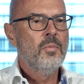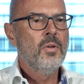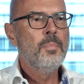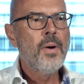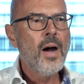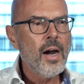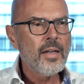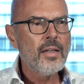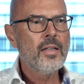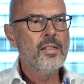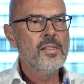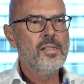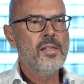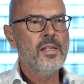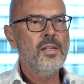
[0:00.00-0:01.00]
Well, parking
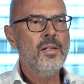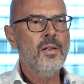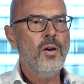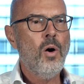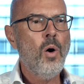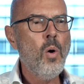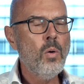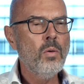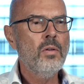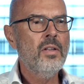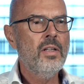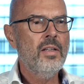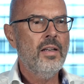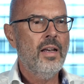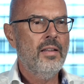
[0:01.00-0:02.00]
is the
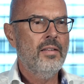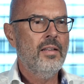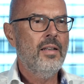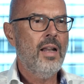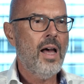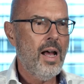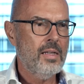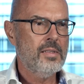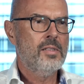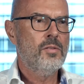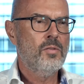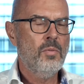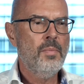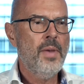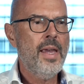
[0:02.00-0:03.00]
only and the
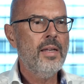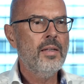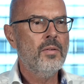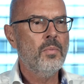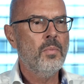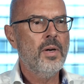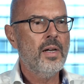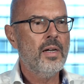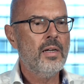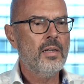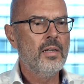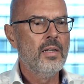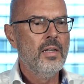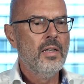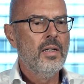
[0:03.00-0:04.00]
last domain
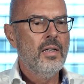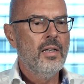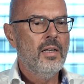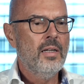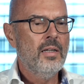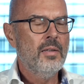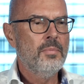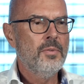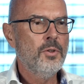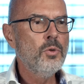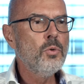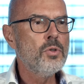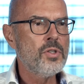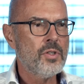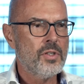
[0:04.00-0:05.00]
where uh,
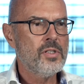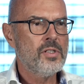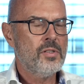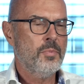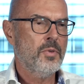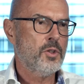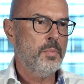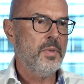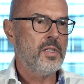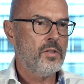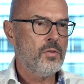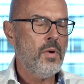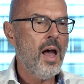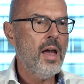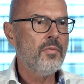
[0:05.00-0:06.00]
users, which means
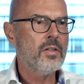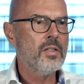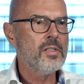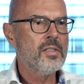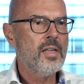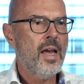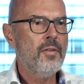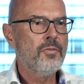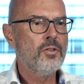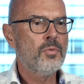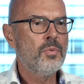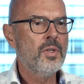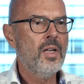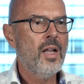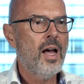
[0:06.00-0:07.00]
drivers, have to
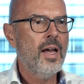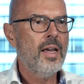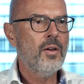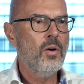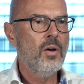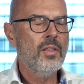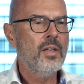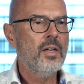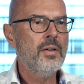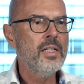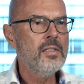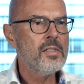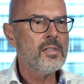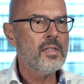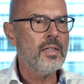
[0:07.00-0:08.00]
rely on their
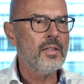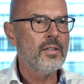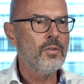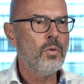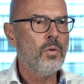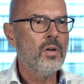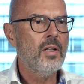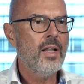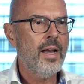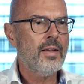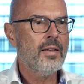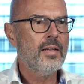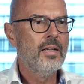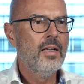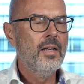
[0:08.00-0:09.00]
instinct or
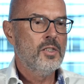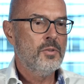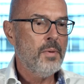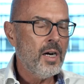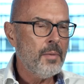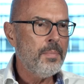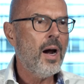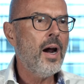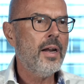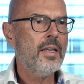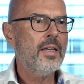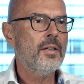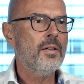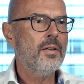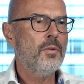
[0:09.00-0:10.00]
luck. Smart
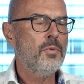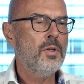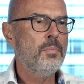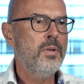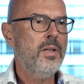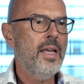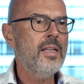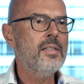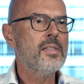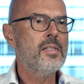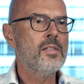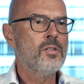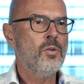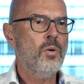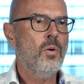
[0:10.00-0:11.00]
parking
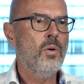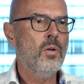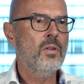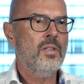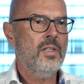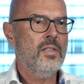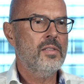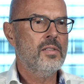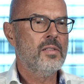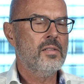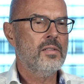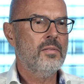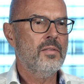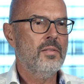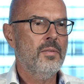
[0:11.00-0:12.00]
replaces all
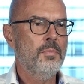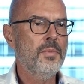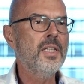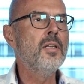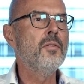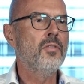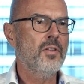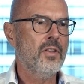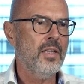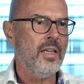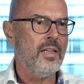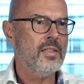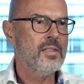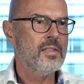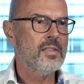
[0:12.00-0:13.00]
these medieval
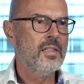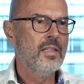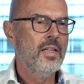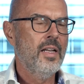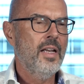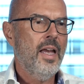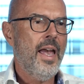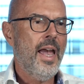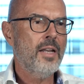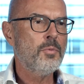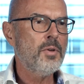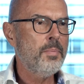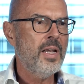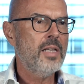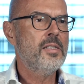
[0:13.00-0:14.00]
things and
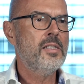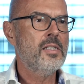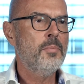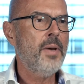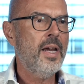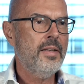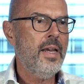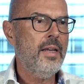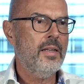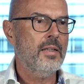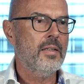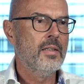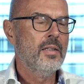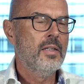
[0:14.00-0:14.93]
replaces it by data.